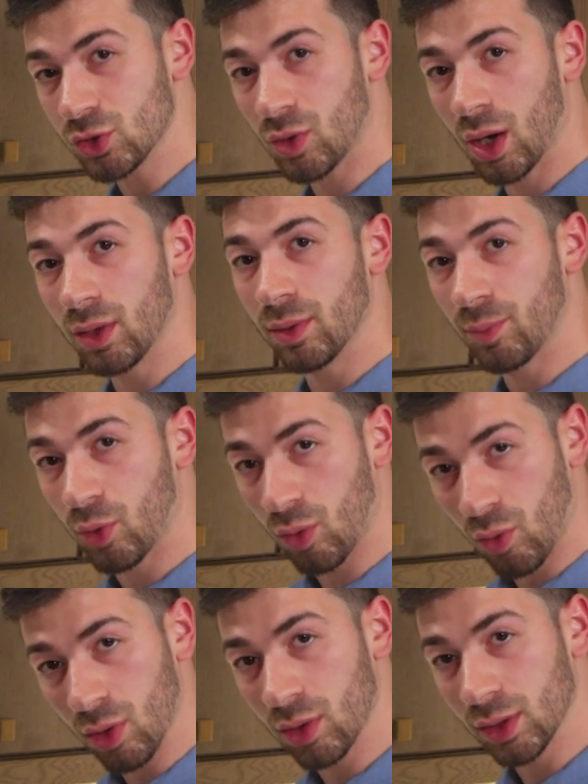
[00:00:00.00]
dry and then
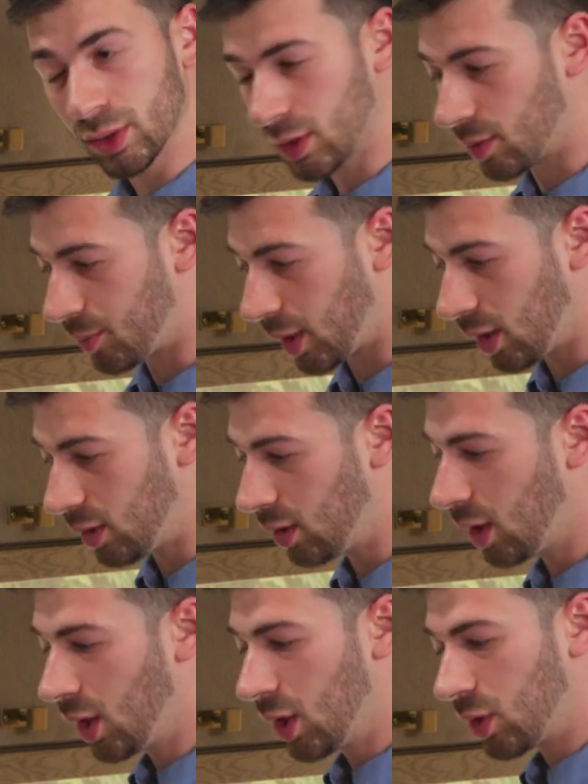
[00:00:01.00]
pour oil into the pan,
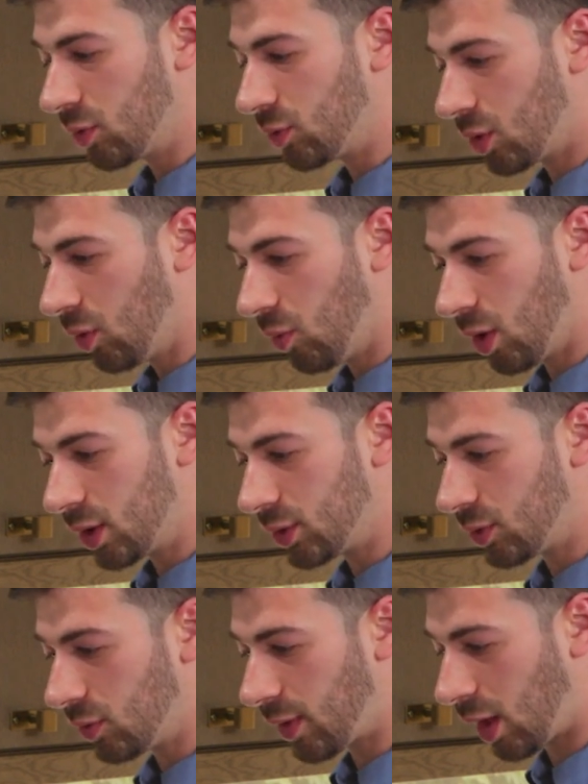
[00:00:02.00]
you don't want to
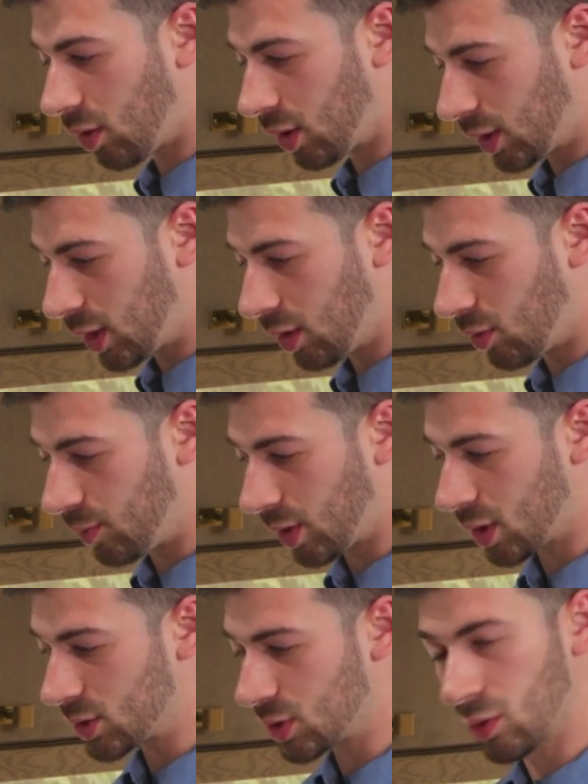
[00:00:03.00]
do that on here
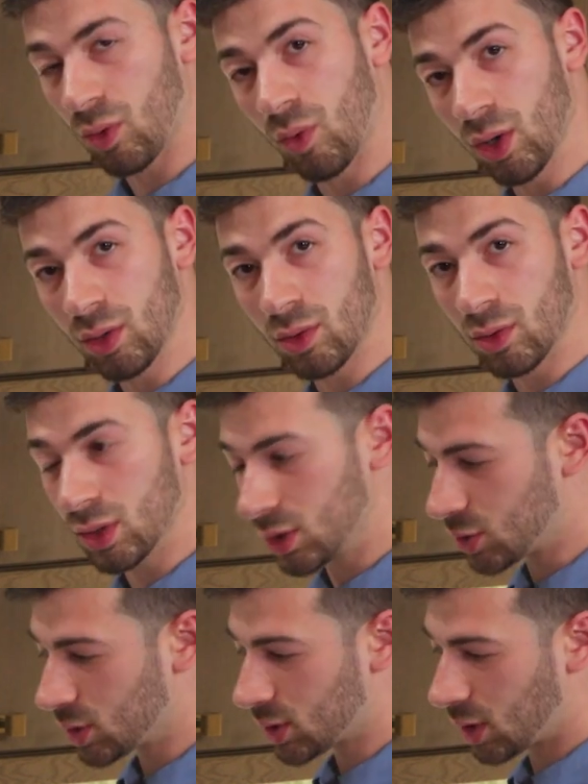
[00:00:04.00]
because your oil
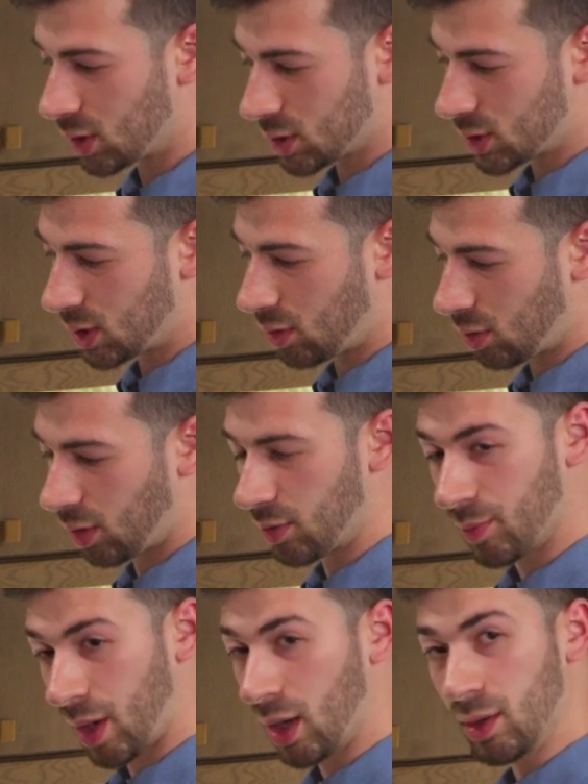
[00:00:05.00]
is just going to sit on the
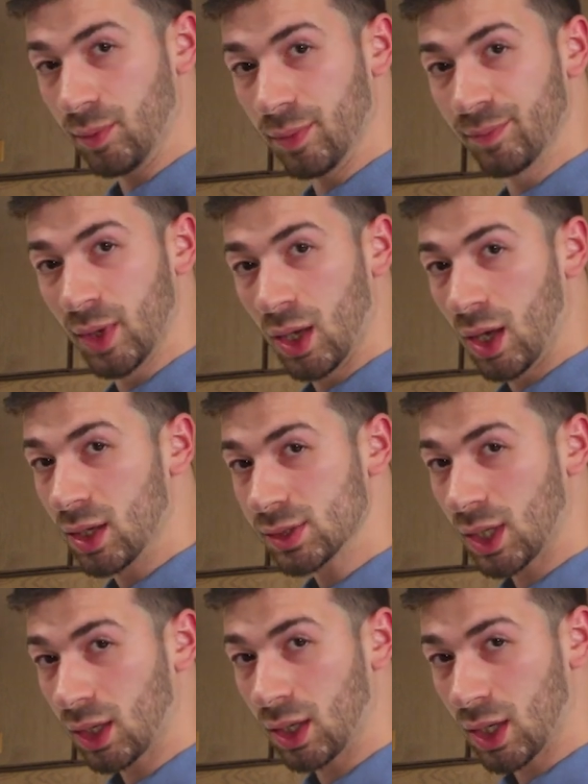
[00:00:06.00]
bottom and it's
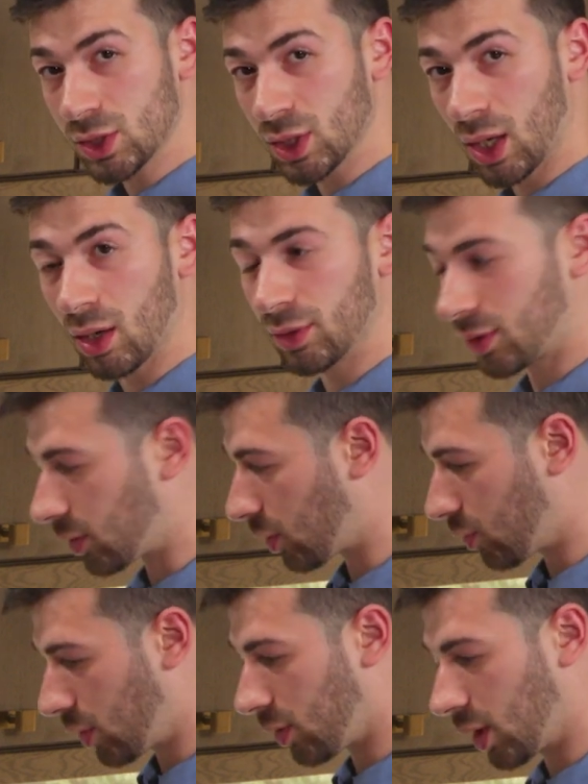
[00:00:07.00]
not going to actually get onto the
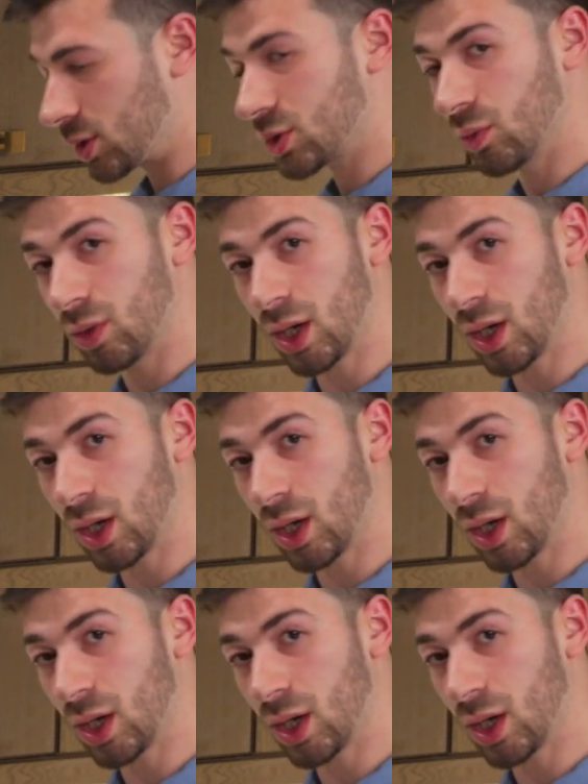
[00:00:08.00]
grill line. So we're